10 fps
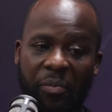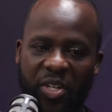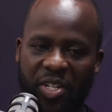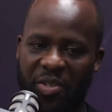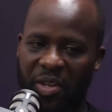
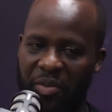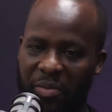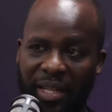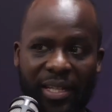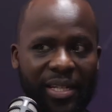patients, you have to
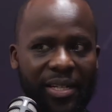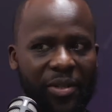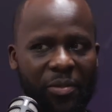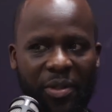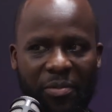be a
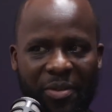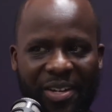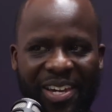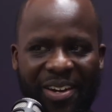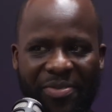little bit more
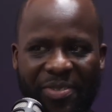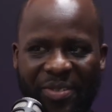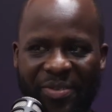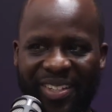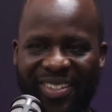careful
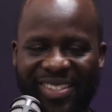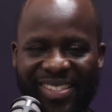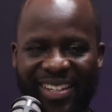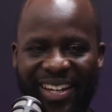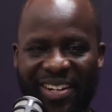
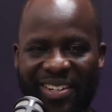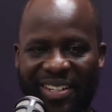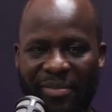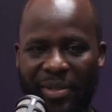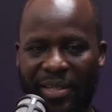because they can
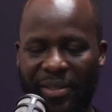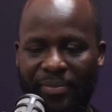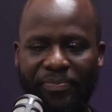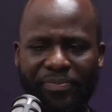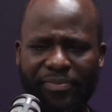really be
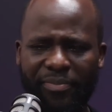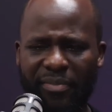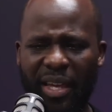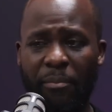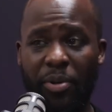
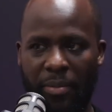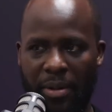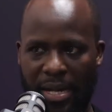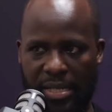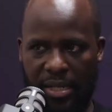
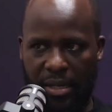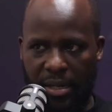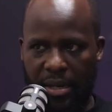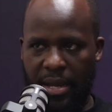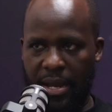problematic,
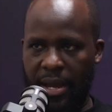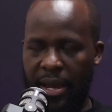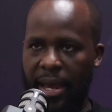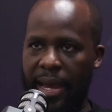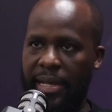
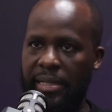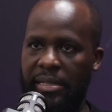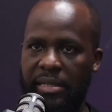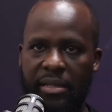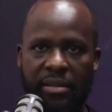
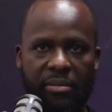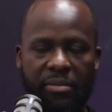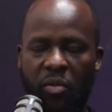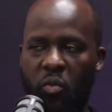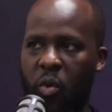and
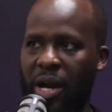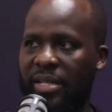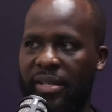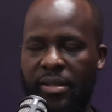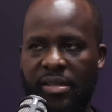
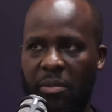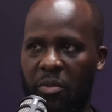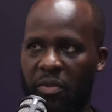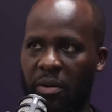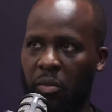wanted some
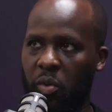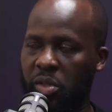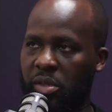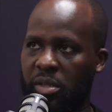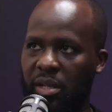of the
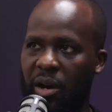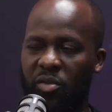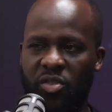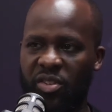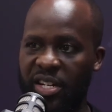most
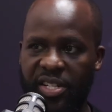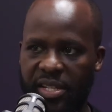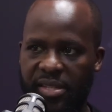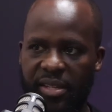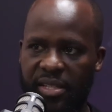
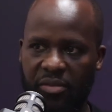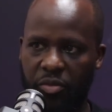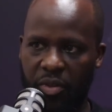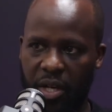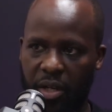outrageous things I've
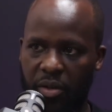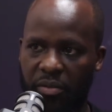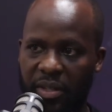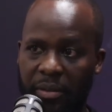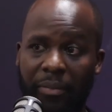ever heard
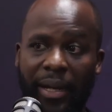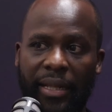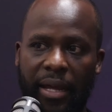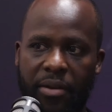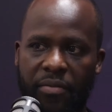of in my
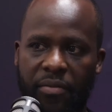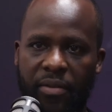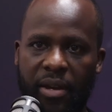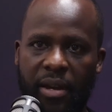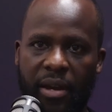life.
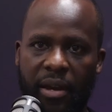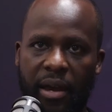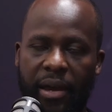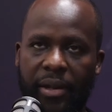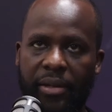
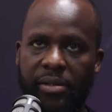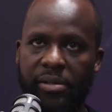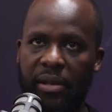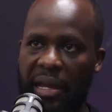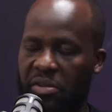
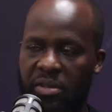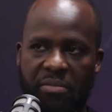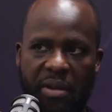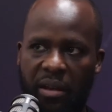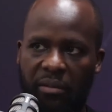And I told
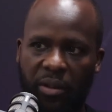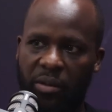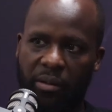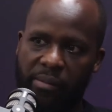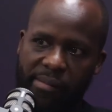them,
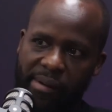look,